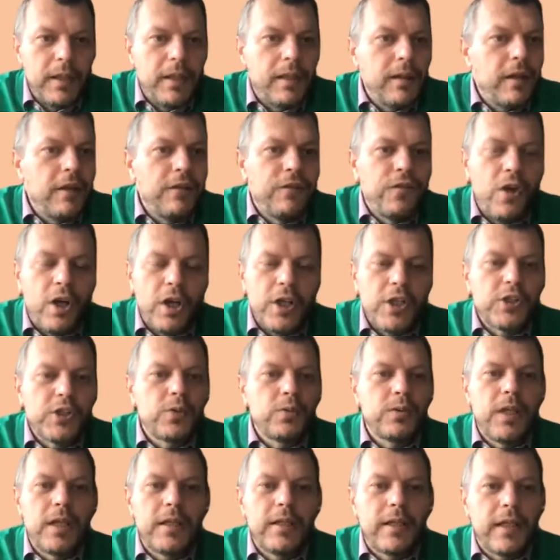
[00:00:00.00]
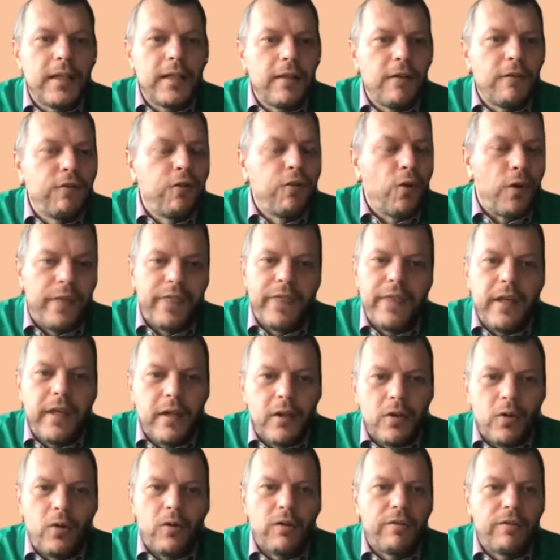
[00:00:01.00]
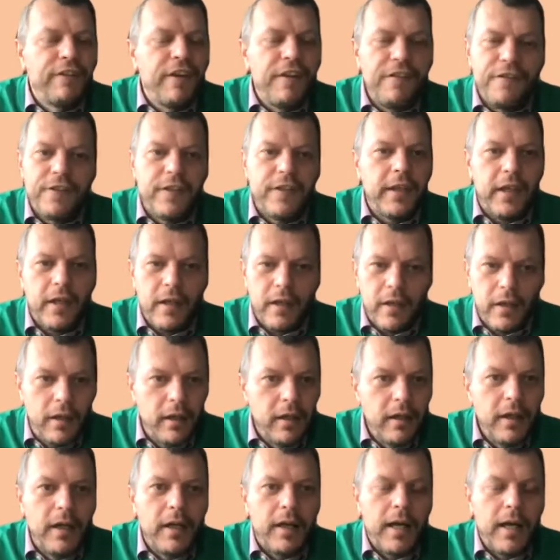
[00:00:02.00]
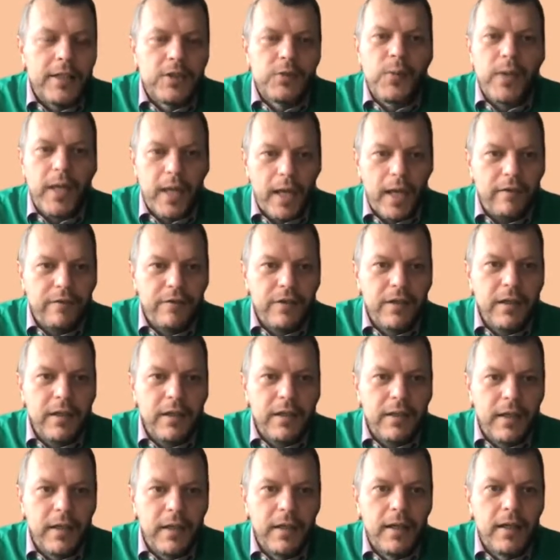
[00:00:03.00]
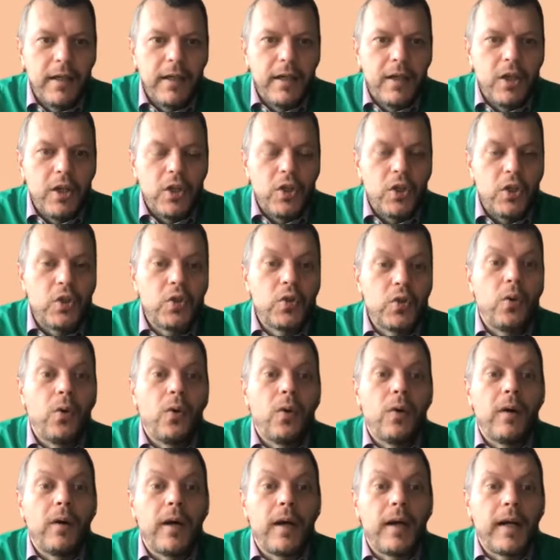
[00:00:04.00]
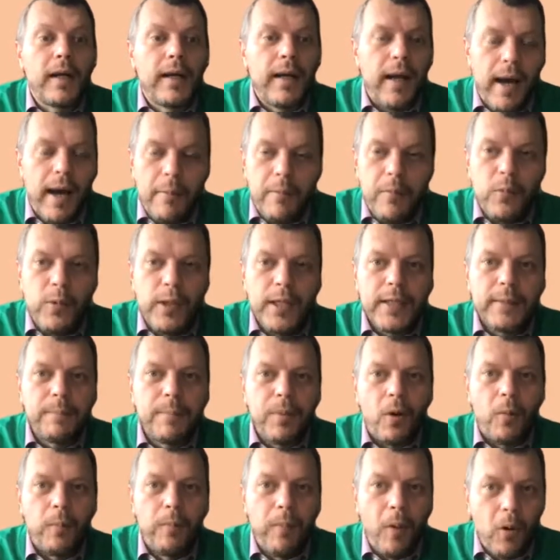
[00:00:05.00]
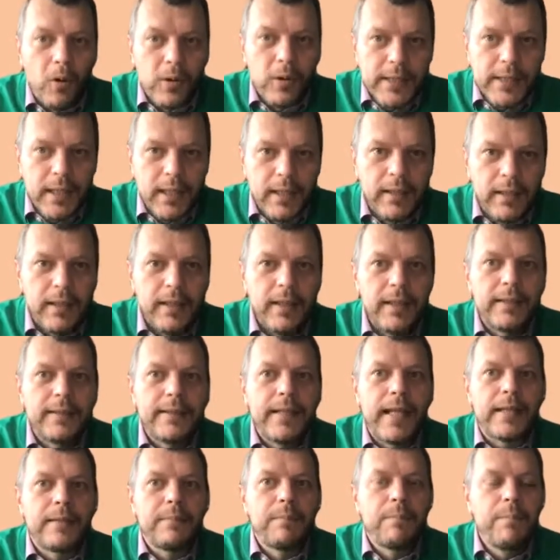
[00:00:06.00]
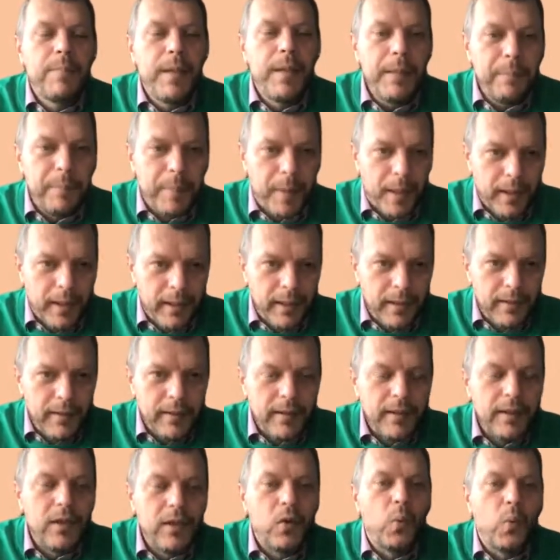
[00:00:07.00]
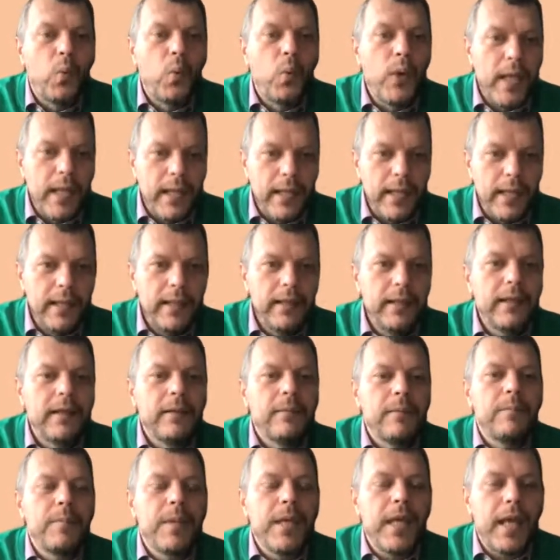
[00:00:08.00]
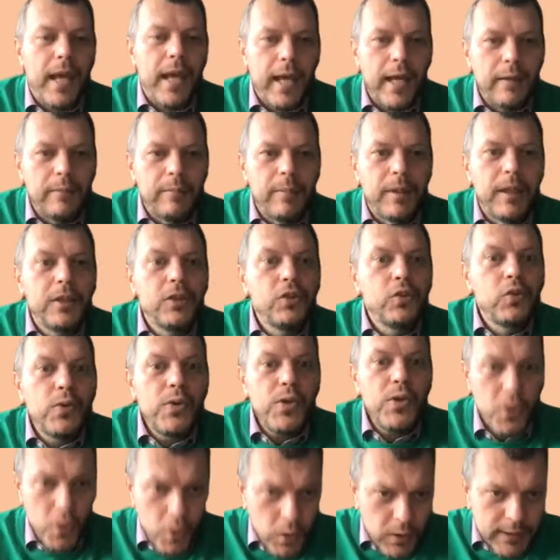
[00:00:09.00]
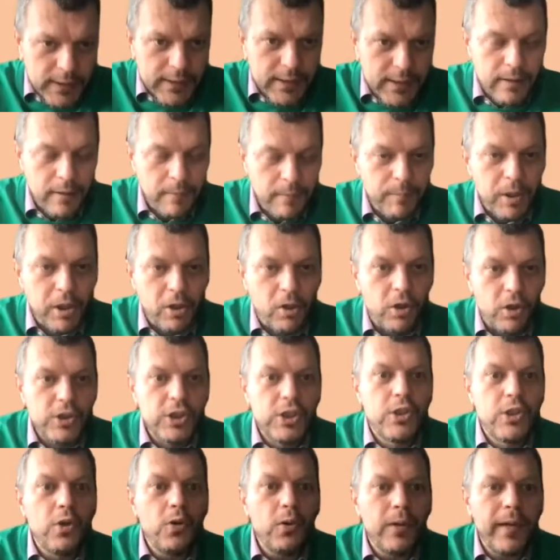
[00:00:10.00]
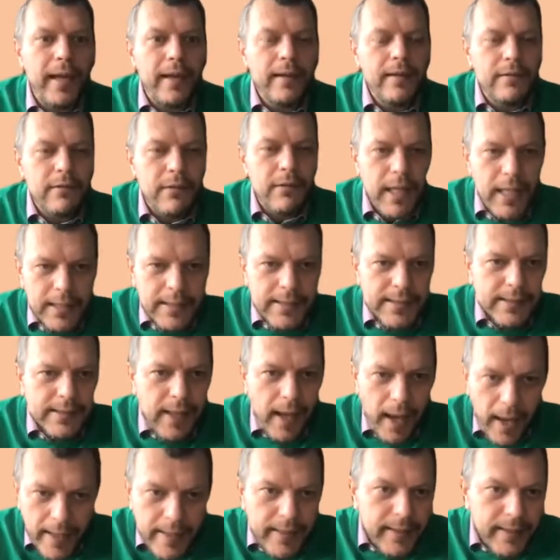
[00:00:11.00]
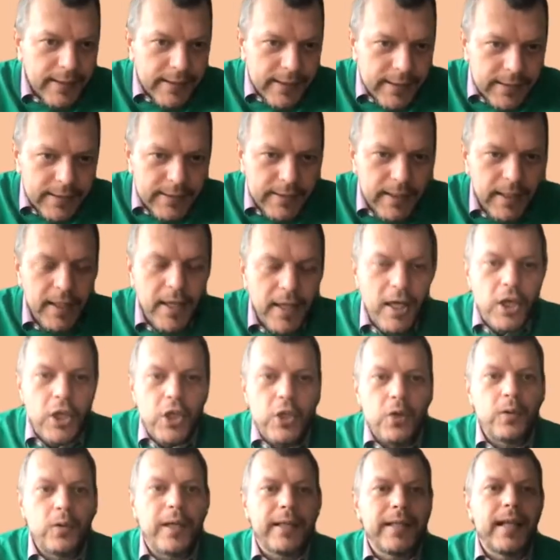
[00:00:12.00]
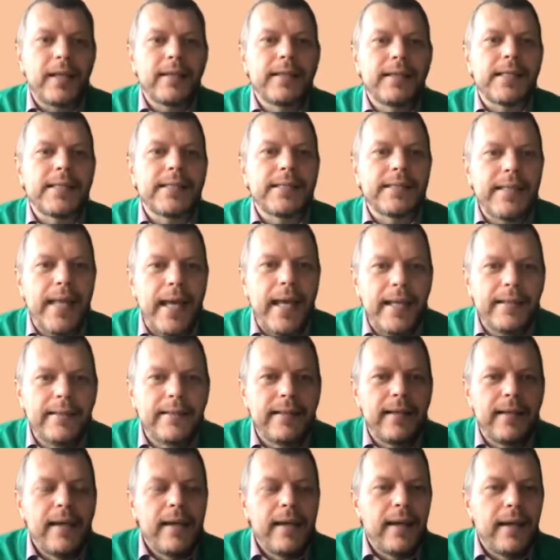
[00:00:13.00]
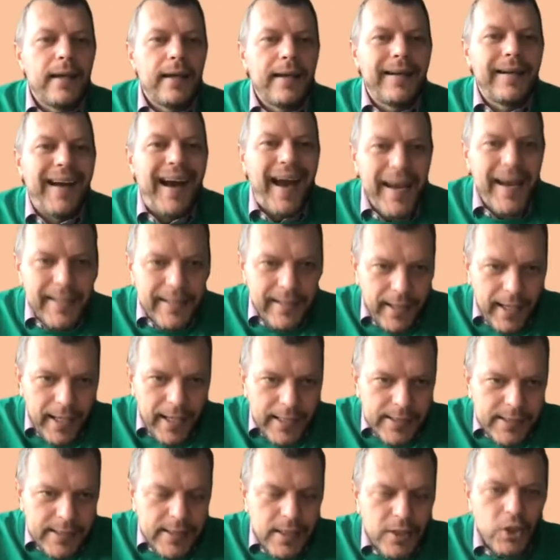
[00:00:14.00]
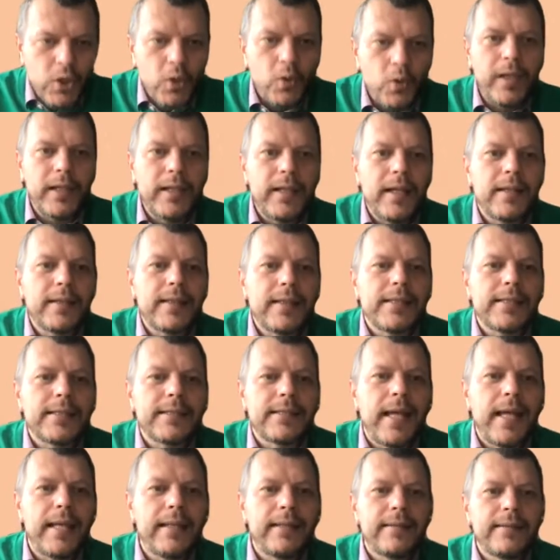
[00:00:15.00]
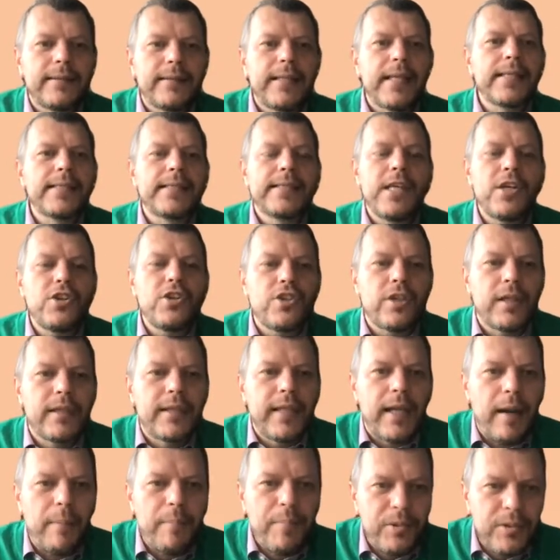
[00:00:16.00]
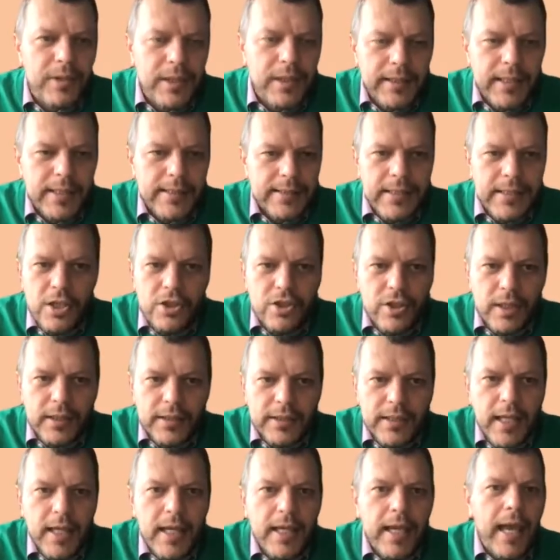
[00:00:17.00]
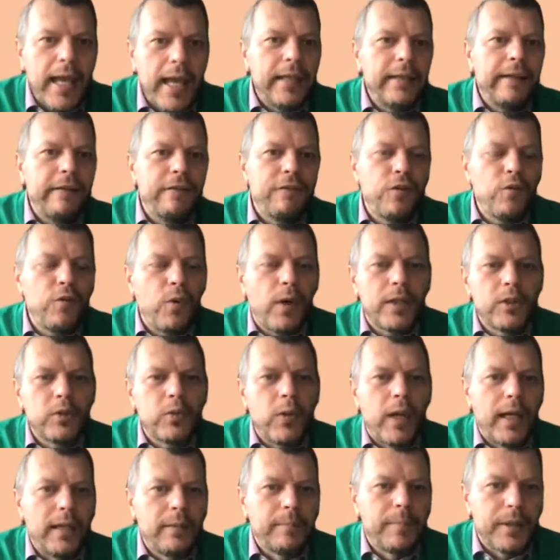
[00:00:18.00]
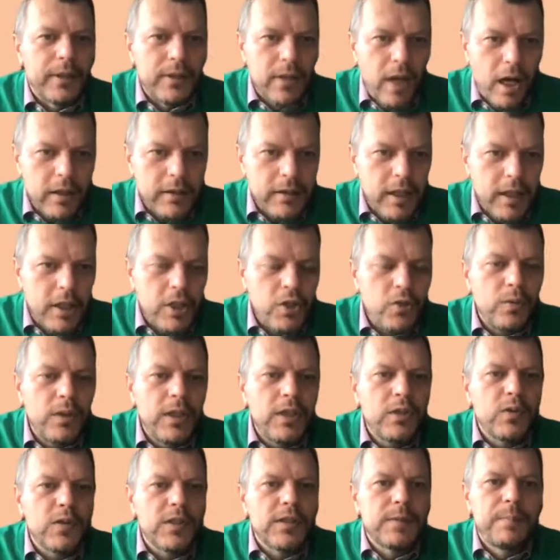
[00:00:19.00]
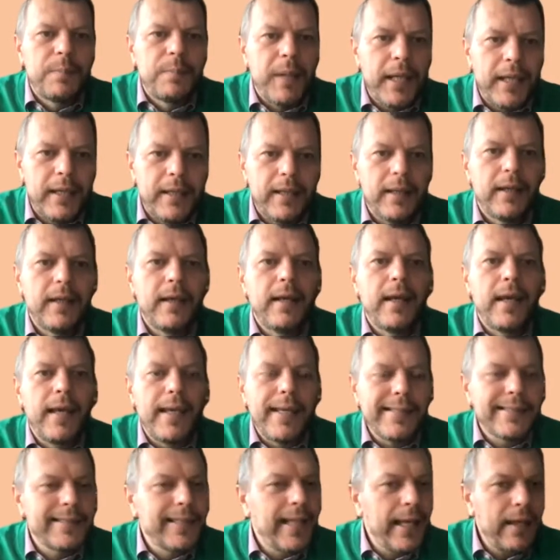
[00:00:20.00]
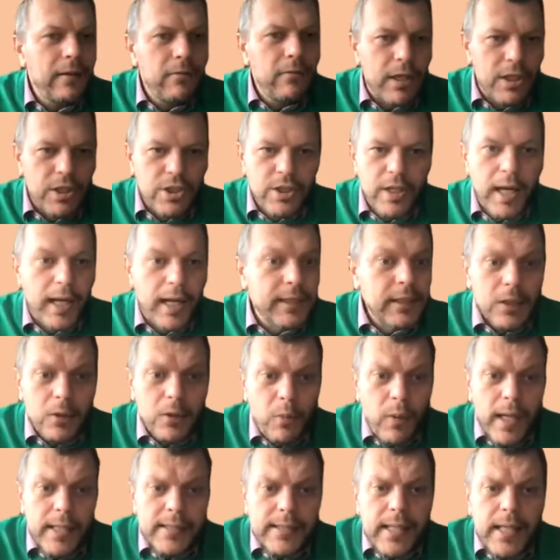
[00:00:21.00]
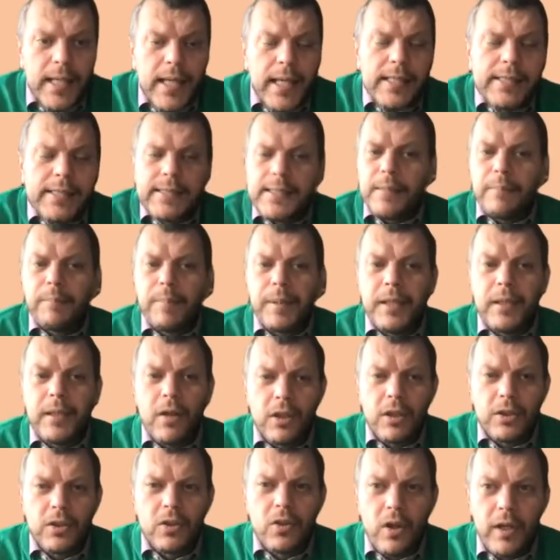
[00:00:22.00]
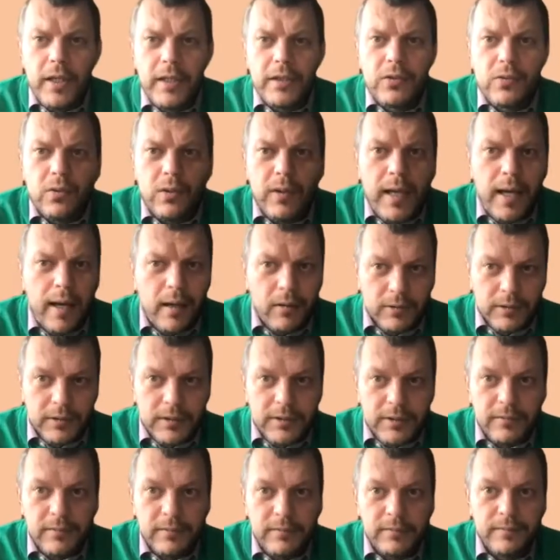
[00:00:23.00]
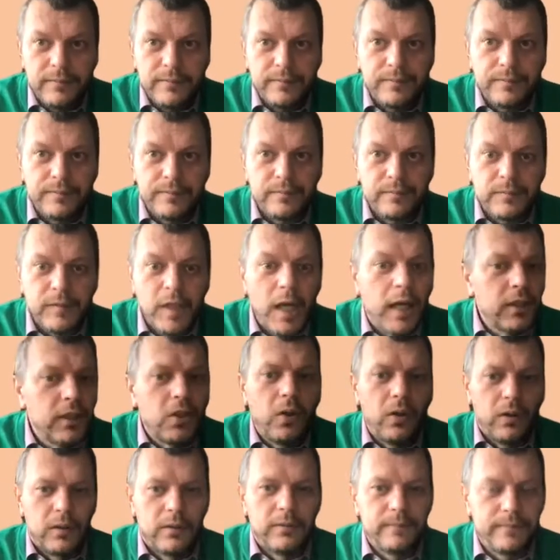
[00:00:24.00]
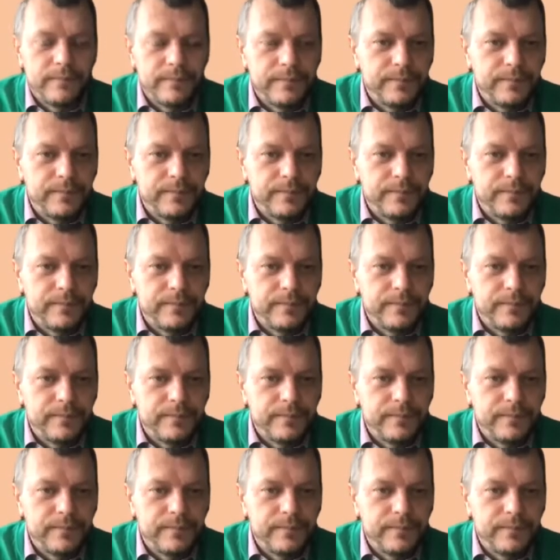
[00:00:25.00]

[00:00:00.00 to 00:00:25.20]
If you are a student in the 4th year or 5th year, as we have here, to come with proposal that people will be able to use, because you can read science, you can understand guidelines, you can understand therapeutic decisions. And if you want to help a doctor, you need to speak his language. Otherwise, it's simply not going to count at all.